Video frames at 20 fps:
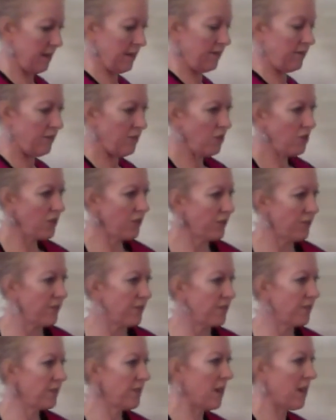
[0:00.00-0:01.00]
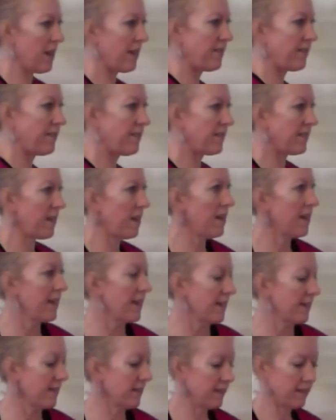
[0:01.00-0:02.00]
So just side to
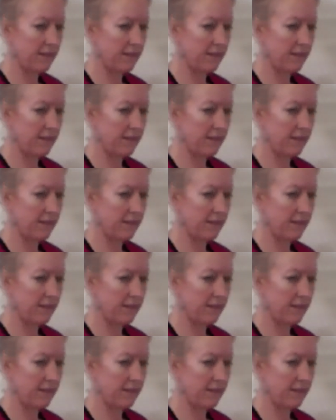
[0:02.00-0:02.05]
side.